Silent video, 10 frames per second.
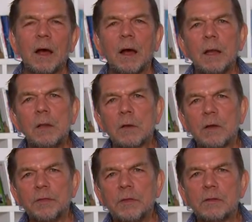Oh,
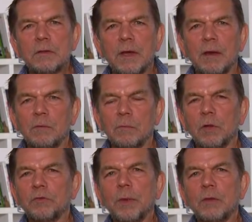look, I think, well,
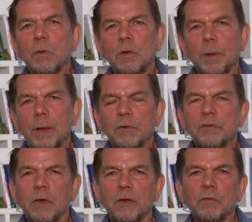it's been well
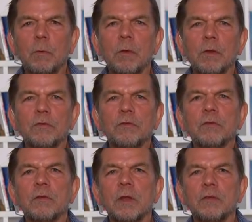publicised.
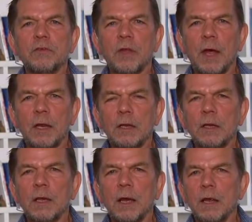Qantas is
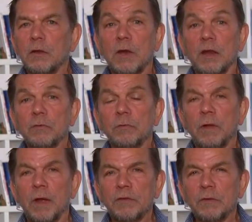starting international
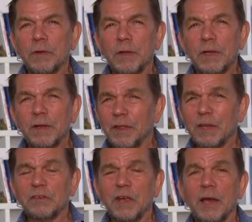flights on the, I
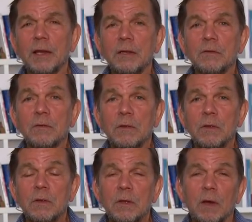think it's the 18th
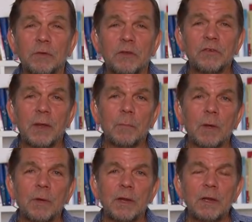of
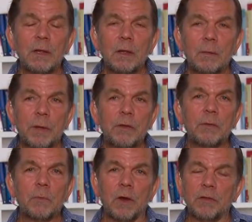December. But bear
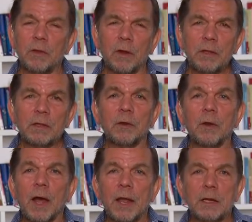in mind that I think there
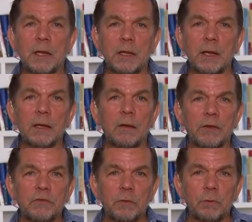are 18
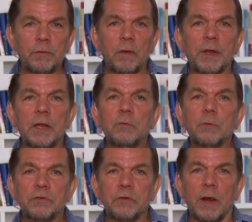airlines still flying
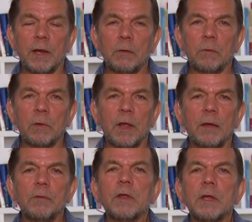into Australia,
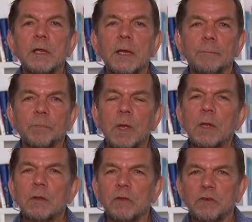although the
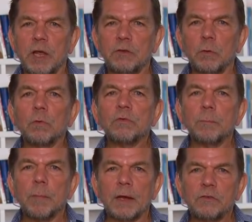schedules
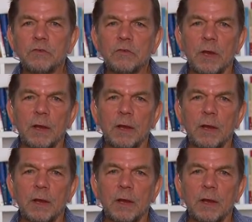are much